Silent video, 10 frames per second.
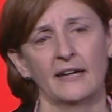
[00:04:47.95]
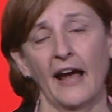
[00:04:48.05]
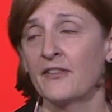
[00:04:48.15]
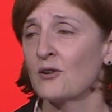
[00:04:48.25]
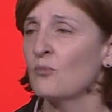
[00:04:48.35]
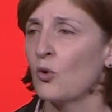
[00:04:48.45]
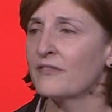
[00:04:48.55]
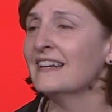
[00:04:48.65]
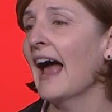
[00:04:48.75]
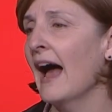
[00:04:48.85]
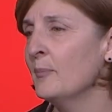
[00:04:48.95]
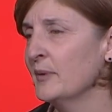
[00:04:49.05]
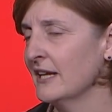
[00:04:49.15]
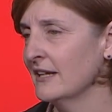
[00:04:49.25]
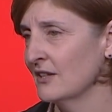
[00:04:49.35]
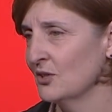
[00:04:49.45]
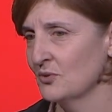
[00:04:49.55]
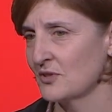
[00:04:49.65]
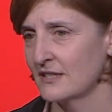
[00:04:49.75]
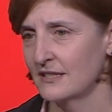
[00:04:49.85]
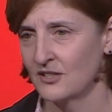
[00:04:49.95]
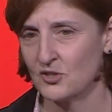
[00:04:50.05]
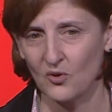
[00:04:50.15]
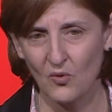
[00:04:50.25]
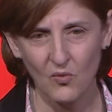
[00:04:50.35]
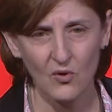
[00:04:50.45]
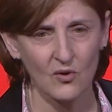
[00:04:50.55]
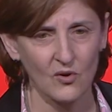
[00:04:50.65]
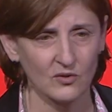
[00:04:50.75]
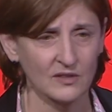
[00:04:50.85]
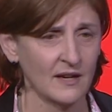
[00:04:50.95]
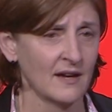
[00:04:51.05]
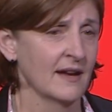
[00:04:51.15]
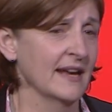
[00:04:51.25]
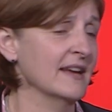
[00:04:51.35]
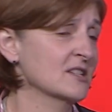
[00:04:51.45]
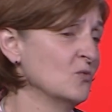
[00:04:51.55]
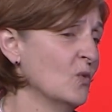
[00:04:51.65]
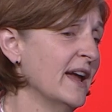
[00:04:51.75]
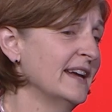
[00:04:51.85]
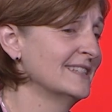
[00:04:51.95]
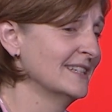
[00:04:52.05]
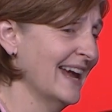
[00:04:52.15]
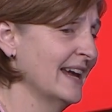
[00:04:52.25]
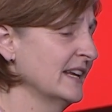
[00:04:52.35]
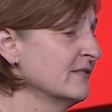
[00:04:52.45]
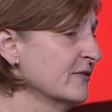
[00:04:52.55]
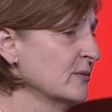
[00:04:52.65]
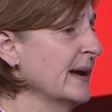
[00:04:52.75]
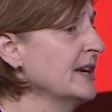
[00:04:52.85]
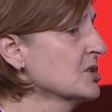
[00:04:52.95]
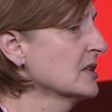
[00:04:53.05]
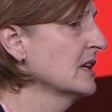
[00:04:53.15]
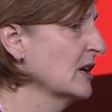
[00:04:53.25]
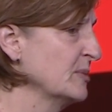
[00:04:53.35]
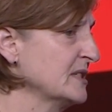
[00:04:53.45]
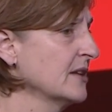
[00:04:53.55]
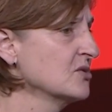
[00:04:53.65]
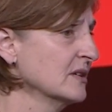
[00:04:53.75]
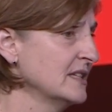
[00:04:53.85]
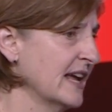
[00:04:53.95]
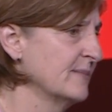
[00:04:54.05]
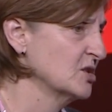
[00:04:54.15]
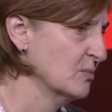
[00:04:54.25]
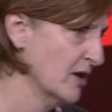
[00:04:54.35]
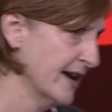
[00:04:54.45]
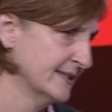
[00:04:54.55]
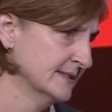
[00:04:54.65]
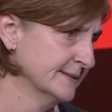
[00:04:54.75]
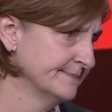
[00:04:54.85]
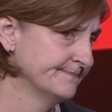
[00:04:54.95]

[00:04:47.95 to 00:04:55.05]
And they're more than happy to use the digital world as a way to gain information that could potentially damage a brand.